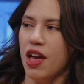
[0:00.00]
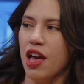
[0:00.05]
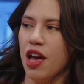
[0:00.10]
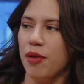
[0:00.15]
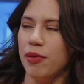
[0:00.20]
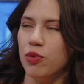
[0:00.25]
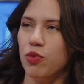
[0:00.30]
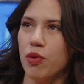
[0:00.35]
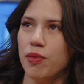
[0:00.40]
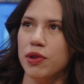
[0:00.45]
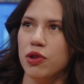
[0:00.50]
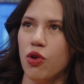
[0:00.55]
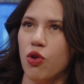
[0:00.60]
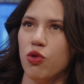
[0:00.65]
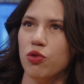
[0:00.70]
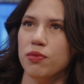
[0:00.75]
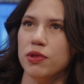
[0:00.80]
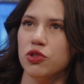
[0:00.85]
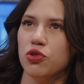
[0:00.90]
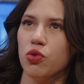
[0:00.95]
Yeah. I mean, women
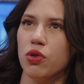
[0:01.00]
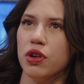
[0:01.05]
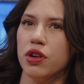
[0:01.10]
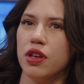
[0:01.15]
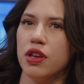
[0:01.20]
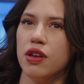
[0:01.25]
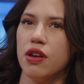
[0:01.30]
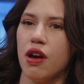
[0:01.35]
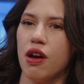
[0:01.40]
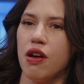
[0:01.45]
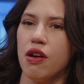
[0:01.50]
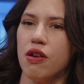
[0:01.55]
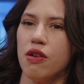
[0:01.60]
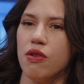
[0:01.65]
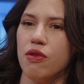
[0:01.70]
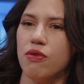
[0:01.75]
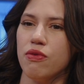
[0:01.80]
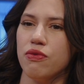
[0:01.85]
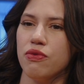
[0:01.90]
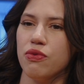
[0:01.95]
own majority
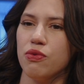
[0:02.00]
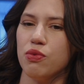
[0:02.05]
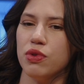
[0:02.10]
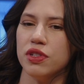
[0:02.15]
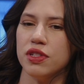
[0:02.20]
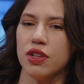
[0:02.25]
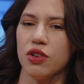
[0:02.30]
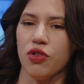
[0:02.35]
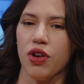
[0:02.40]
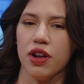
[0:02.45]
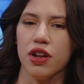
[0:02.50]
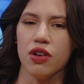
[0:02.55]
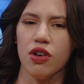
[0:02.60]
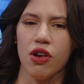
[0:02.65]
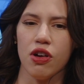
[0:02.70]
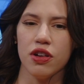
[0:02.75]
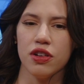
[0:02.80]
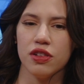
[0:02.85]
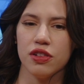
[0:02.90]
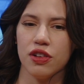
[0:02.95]
of, what is it, credit
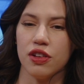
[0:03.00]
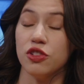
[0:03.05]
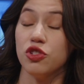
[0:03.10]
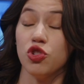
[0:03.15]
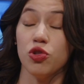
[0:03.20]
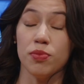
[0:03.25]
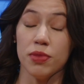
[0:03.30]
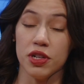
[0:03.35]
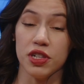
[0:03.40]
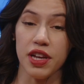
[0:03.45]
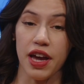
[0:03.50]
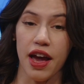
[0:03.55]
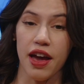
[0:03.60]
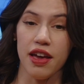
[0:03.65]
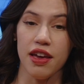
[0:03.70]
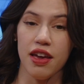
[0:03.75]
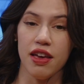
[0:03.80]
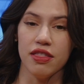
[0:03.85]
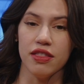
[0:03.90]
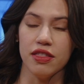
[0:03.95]
card, consumer
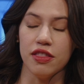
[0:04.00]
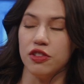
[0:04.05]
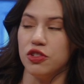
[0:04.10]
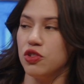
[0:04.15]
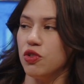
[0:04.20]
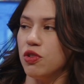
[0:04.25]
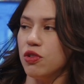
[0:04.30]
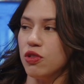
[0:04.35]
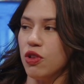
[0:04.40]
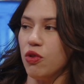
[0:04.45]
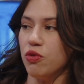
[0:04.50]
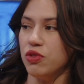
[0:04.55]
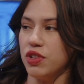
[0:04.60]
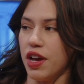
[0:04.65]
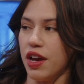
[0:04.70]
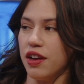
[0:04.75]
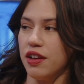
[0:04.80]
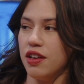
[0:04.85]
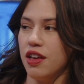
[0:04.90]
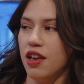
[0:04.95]
debt, and then the student loan
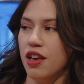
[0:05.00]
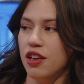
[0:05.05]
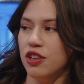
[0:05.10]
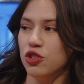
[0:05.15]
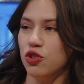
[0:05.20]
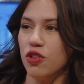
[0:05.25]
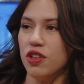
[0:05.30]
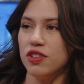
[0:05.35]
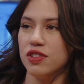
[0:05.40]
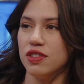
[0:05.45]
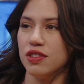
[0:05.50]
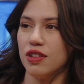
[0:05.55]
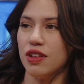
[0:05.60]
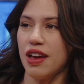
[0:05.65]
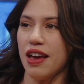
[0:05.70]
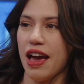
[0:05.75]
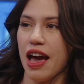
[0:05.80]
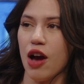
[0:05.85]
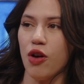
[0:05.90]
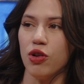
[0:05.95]
debt. So that's
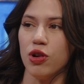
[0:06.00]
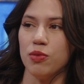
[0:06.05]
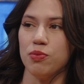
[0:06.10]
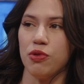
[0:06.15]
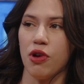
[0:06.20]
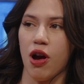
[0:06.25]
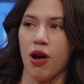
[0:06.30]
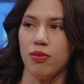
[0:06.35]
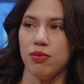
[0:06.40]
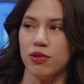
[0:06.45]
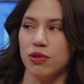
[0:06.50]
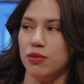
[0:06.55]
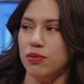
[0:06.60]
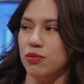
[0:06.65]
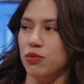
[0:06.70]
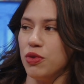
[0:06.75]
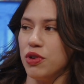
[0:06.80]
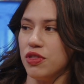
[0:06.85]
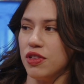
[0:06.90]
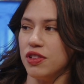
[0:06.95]
our
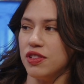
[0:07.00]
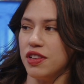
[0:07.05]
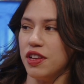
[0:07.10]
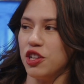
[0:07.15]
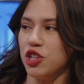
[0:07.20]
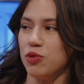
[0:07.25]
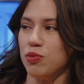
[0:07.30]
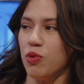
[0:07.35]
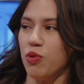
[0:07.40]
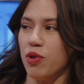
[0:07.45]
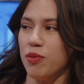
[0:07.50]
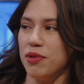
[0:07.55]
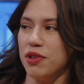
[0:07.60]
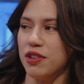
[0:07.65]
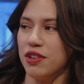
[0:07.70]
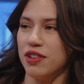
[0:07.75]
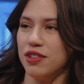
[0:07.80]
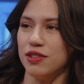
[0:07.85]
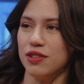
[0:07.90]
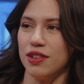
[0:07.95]
problem with insatiable
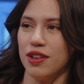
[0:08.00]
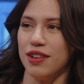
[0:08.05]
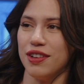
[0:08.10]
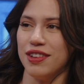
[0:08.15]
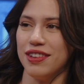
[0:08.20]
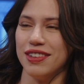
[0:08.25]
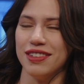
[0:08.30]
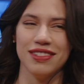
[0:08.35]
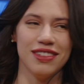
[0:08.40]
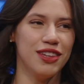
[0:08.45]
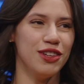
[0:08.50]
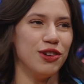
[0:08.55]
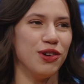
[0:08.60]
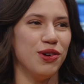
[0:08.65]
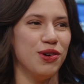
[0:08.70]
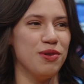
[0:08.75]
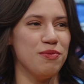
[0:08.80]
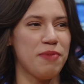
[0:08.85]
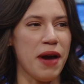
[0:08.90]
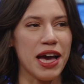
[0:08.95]
women, because, you
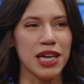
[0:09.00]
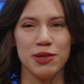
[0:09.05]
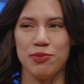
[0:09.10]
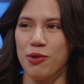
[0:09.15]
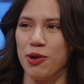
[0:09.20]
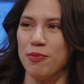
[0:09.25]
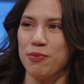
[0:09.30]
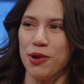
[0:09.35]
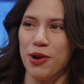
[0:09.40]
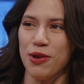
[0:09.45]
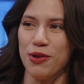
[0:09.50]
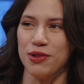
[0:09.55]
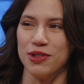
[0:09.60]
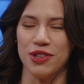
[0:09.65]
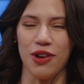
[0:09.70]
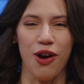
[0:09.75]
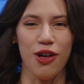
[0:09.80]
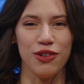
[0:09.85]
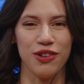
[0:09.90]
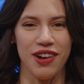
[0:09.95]
know, passport yeah.
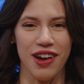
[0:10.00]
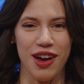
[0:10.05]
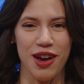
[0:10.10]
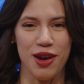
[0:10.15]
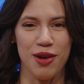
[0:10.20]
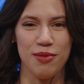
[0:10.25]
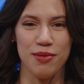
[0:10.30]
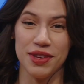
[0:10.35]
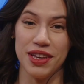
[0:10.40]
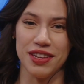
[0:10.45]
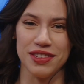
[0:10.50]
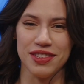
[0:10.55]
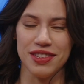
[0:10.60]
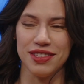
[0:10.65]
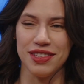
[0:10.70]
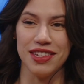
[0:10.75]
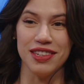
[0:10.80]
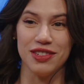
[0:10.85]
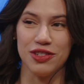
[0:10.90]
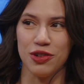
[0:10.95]
bros, y'all are up. Yes,
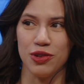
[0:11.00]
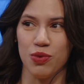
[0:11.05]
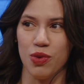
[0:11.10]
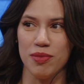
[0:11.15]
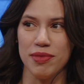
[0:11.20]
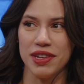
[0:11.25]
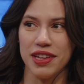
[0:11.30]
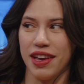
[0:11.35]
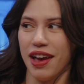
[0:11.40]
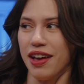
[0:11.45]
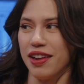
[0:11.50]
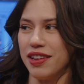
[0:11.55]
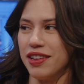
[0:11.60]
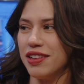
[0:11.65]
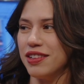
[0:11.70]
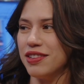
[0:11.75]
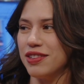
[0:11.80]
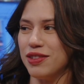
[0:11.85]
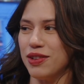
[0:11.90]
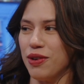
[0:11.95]
these Eastern women get
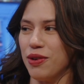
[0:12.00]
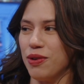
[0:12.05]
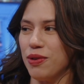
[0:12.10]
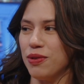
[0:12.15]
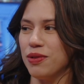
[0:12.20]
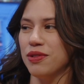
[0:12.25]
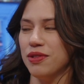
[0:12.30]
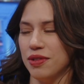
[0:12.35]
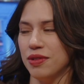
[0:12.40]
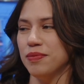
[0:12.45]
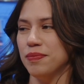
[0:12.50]
it, so.